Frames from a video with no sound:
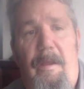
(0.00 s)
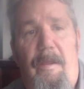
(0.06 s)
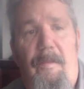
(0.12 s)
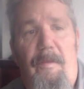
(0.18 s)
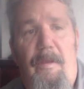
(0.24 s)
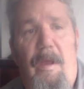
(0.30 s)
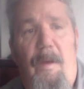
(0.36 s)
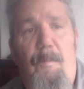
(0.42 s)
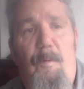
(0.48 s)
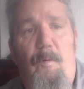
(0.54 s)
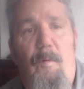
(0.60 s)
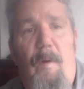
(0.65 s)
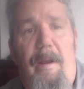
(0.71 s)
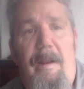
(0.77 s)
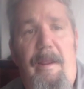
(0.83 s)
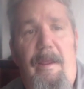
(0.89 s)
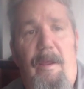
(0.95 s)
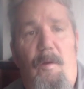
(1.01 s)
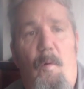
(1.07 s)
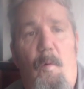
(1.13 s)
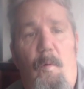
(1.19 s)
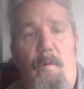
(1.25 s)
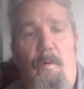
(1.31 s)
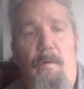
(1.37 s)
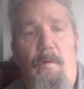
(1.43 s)
In the upper right hand
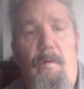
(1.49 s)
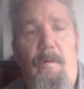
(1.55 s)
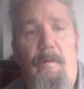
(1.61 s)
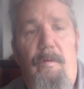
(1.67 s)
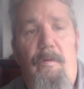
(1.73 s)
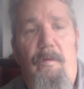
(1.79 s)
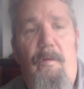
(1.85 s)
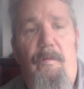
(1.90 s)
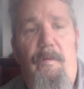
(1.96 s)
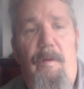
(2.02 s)
corner, you'll